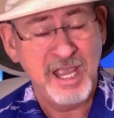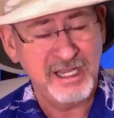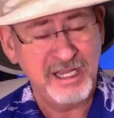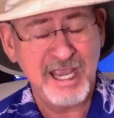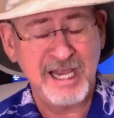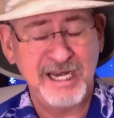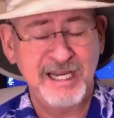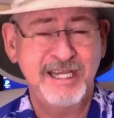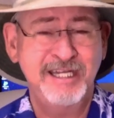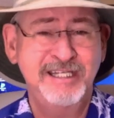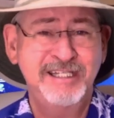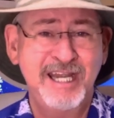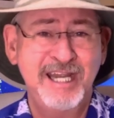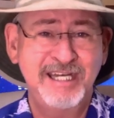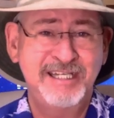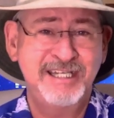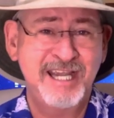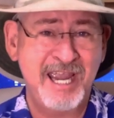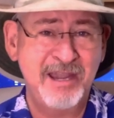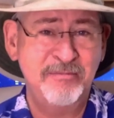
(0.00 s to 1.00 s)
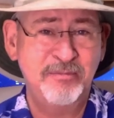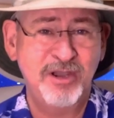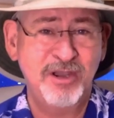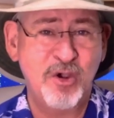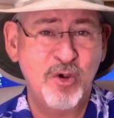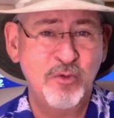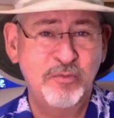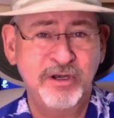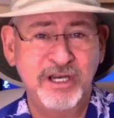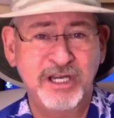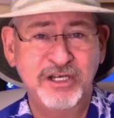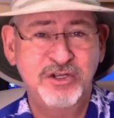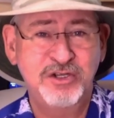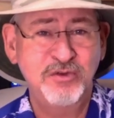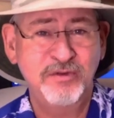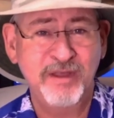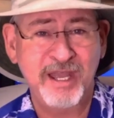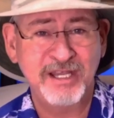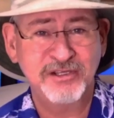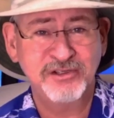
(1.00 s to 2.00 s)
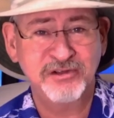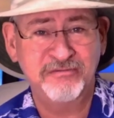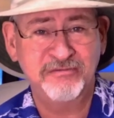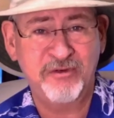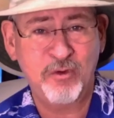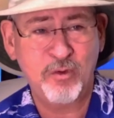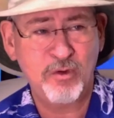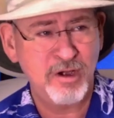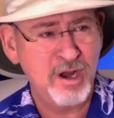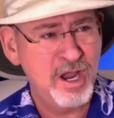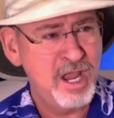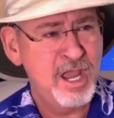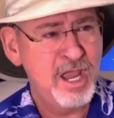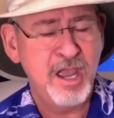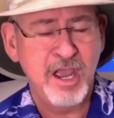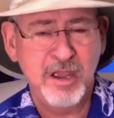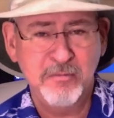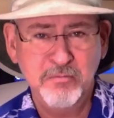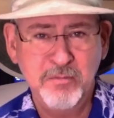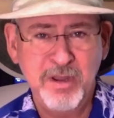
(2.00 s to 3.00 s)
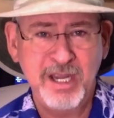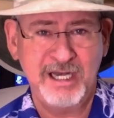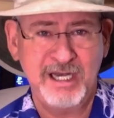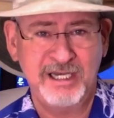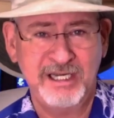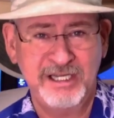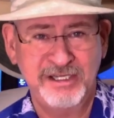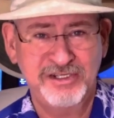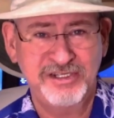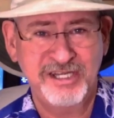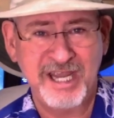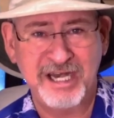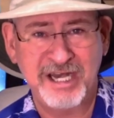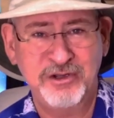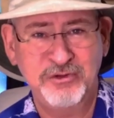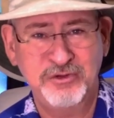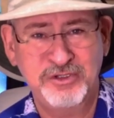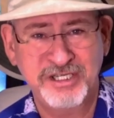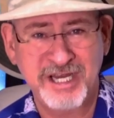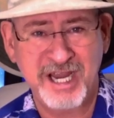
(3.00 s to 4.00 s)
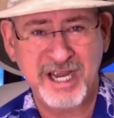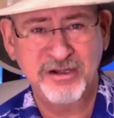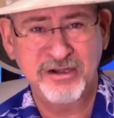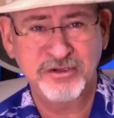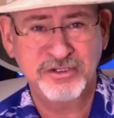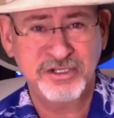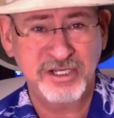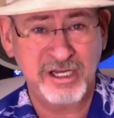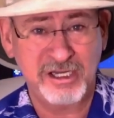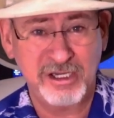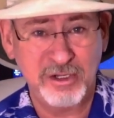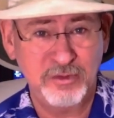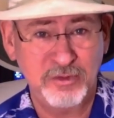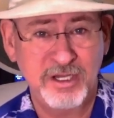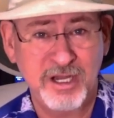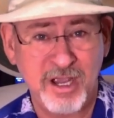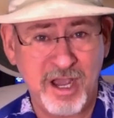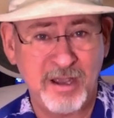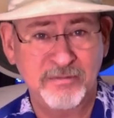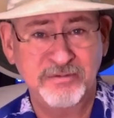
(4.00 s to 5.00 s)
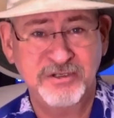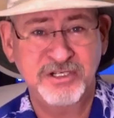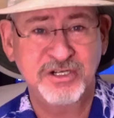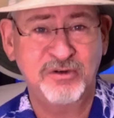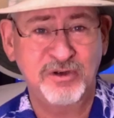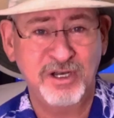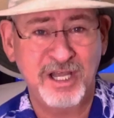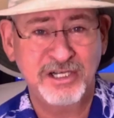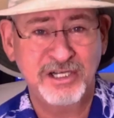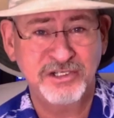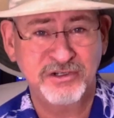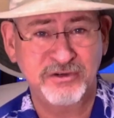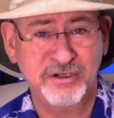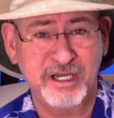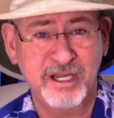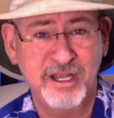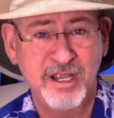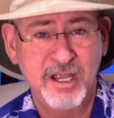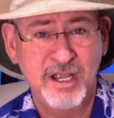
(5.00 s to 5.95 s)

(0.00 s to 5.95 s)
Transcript: Caliente Tampa opened in 2004, immediately set new standards in clothing optional luxury.